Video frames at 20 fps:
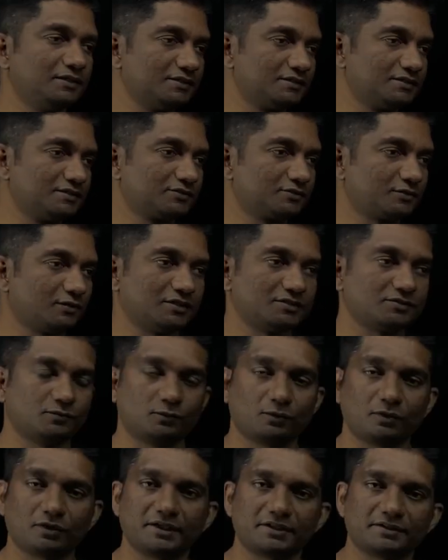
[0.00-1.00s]
This is called as
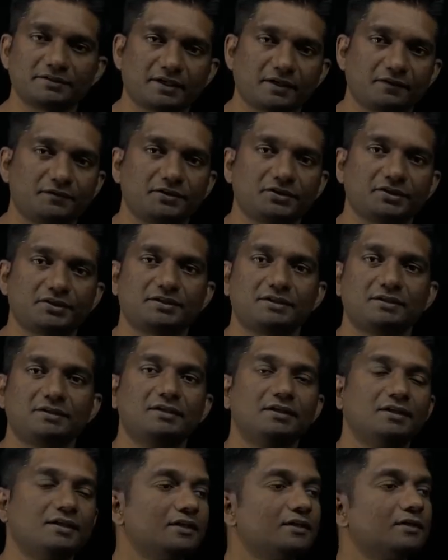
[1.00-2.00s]
vortex cavitation.